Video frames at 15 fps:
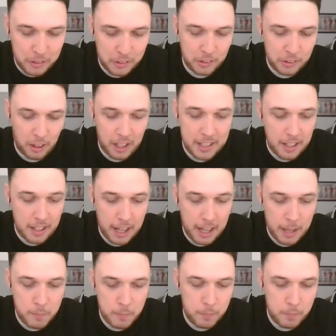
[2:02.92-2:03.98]
aside,
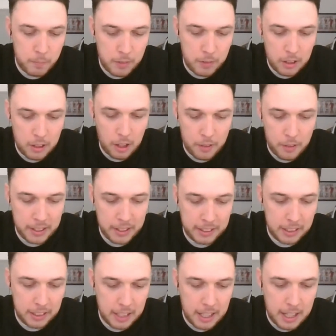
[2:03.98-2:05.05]
I
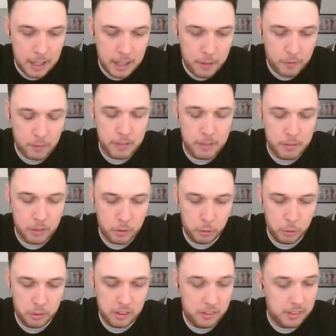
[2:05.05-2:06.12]
think free
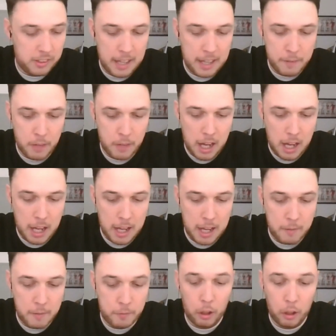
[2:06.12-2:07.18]
resources,
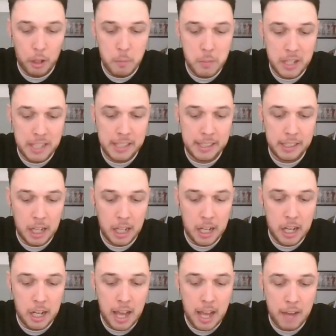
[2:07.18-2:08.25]
follow me.
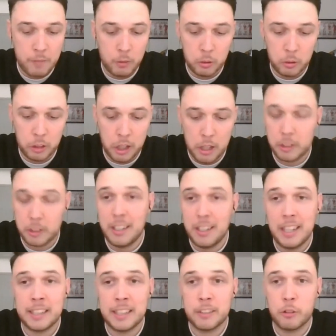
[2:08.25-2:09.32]
Everyone go look at
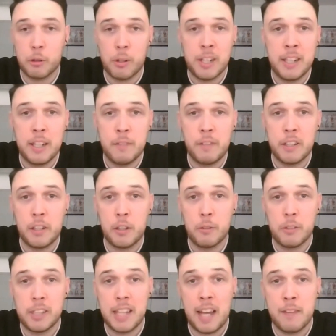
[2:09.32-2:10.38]
Linktree if they don't
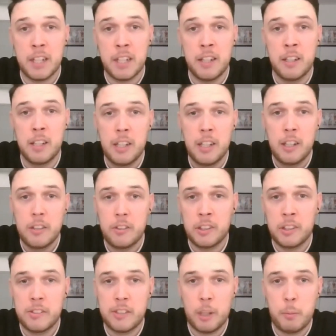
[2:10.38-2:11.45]
already have it. So you
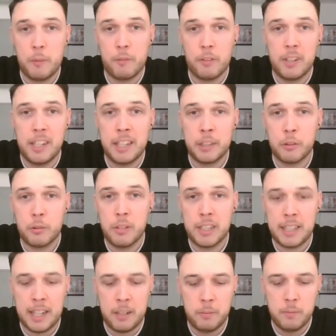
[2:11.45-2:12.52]
can set up a free Linktree
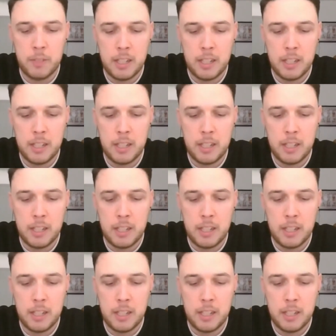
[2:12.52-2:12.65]
account.